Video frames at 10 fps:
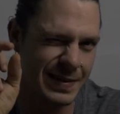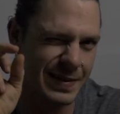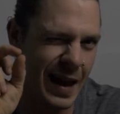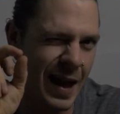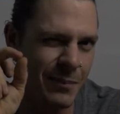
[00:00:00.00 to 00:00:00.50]

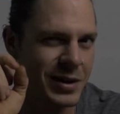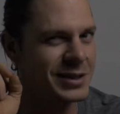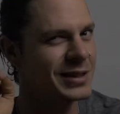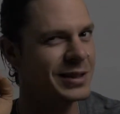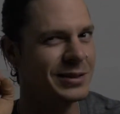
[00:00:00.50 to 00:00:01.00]
that
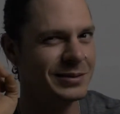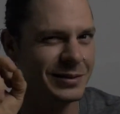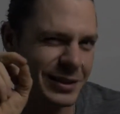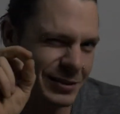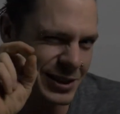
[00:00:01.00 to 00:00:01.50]
much a little,
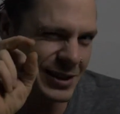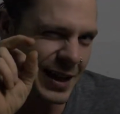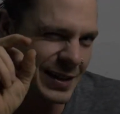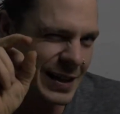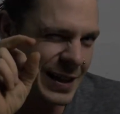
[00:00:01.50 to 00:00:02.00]
you know, just
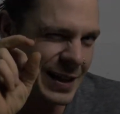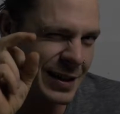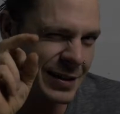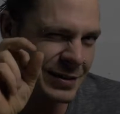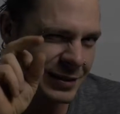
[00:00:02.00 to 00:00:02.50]
that
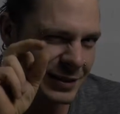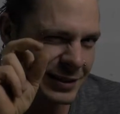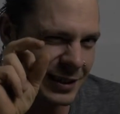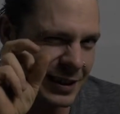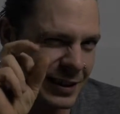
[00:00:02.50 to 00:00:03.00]

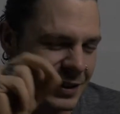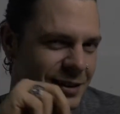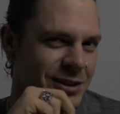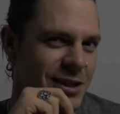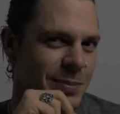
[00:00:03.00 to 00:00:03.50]
little
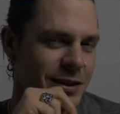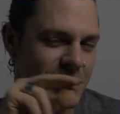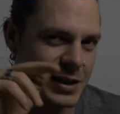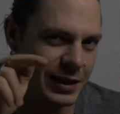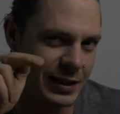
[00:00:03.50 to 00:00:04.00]
adjustment,
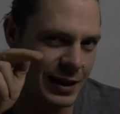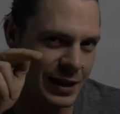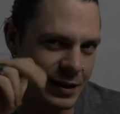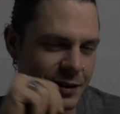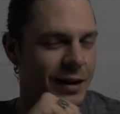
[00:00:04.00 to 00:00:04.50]
just a
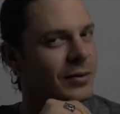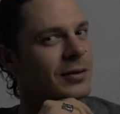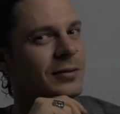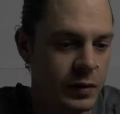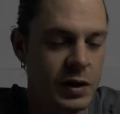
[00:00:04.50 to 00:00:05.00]
little level.
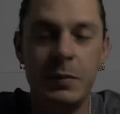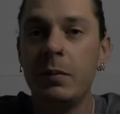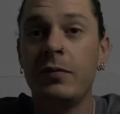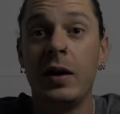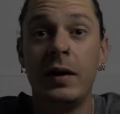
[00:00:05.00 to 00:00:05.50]
Tip
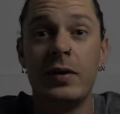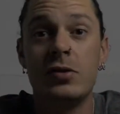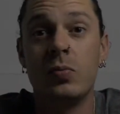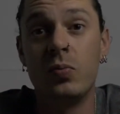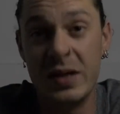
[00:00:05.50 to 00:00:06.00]
number 5 is
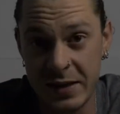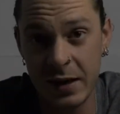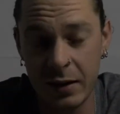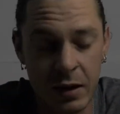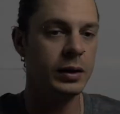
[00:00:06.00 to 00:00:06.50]

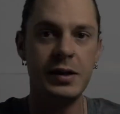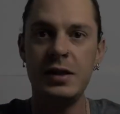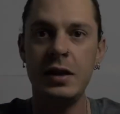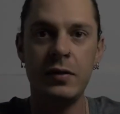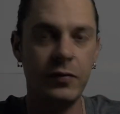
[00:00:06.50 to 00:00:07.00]
reset. Let's
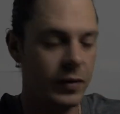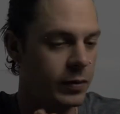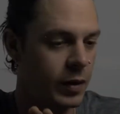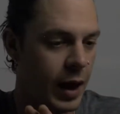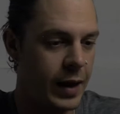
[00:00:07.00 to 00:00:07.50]
say you've
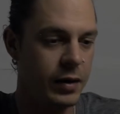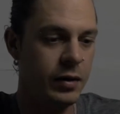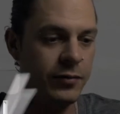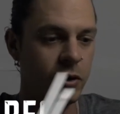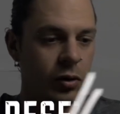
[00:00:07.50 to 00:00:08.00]
edited
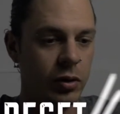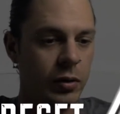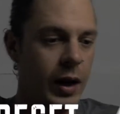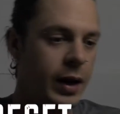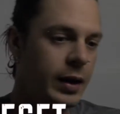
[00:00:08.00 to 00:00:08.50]
a photo
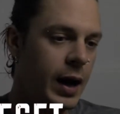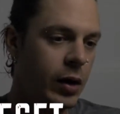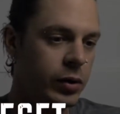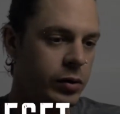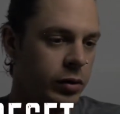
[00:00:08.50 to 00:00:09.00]
and
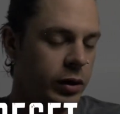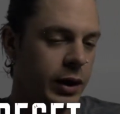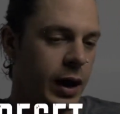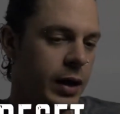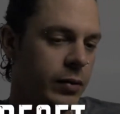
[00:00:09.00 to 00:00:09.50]
now you're
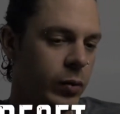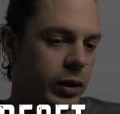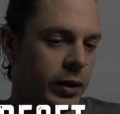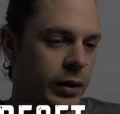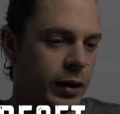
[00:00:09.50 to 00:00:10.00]
looking at it and
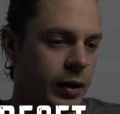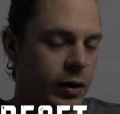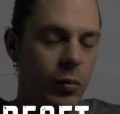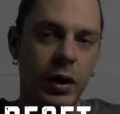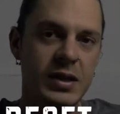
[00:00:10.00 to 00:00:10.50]
wondering,
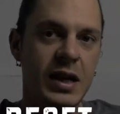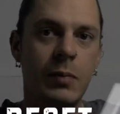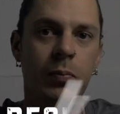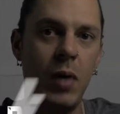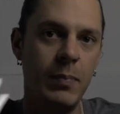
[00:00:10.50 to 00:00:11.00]
you want to take
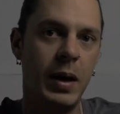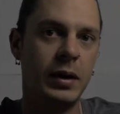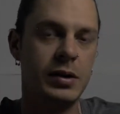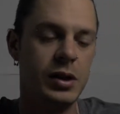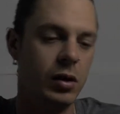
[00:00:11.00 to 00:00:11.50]
it right
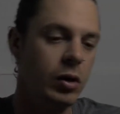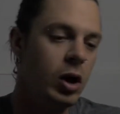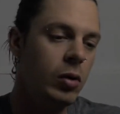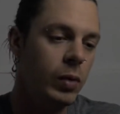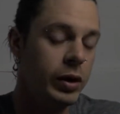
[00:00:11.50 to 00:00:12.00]
back to 0.
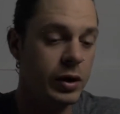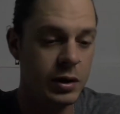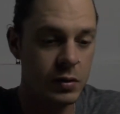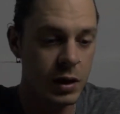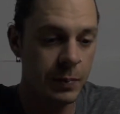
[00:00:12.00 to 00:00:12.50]
Well, you can
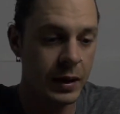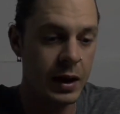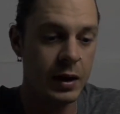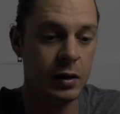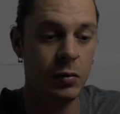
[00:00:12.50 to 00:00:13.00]
do that by
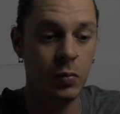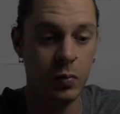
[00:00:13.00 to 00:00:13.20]
hitting